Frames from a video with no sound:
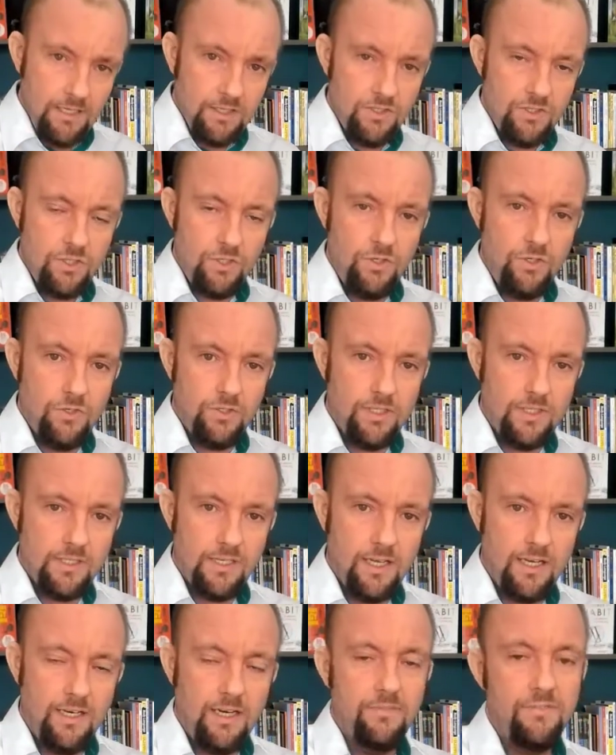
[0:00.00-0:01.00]
to your
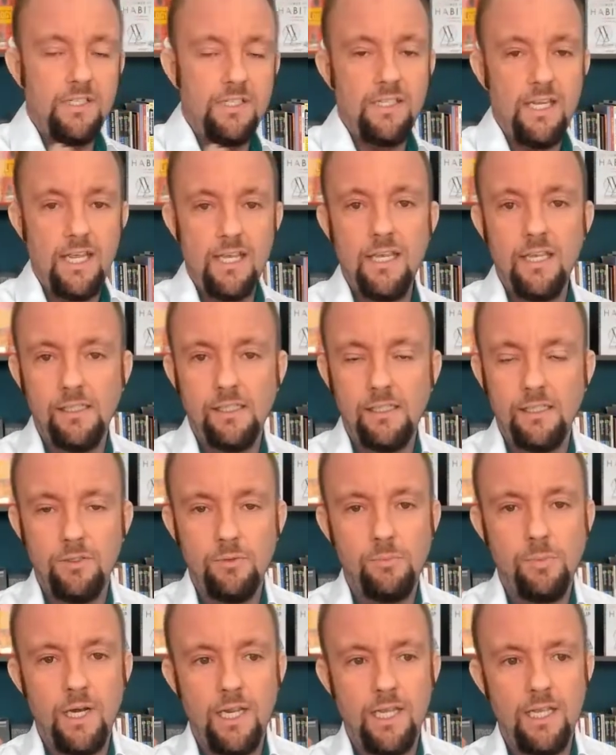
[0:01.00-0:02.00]
design after taking a little
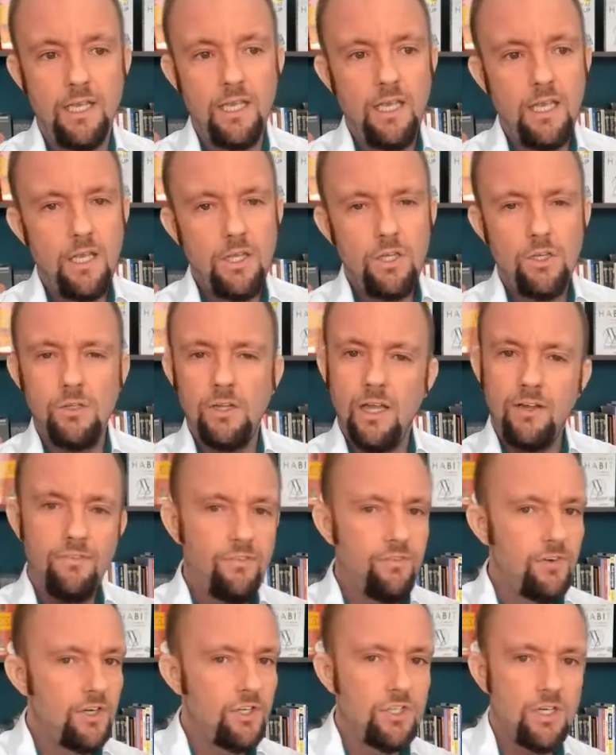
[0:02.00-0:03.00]
break, you'll have
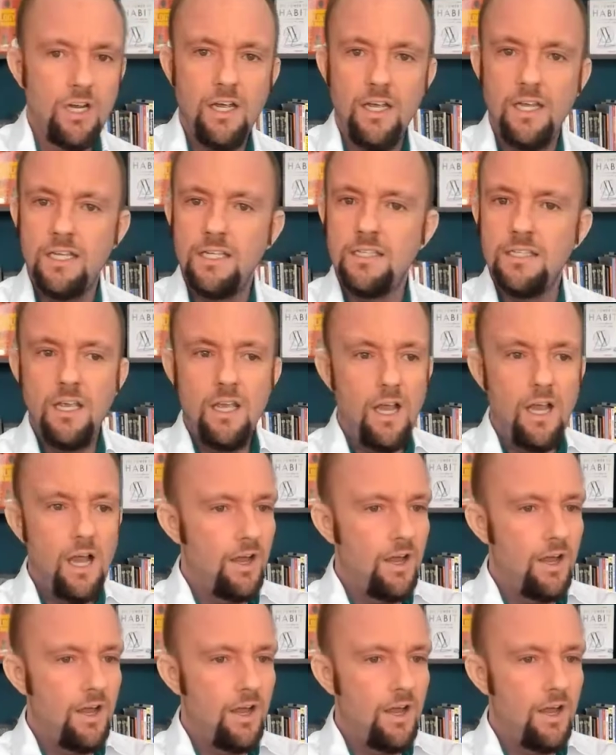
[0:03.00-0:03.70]
fresh eyes,